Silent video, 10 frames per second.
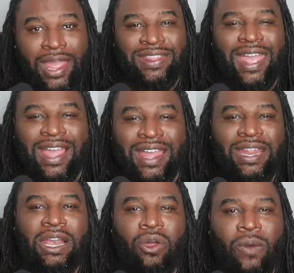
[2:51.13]
that
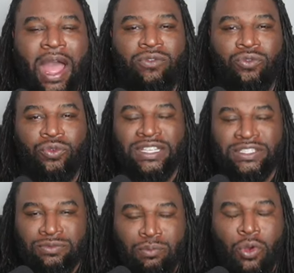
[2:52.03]
Canelo
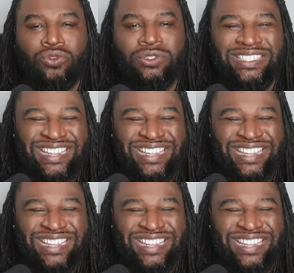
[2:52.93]
Alvarez most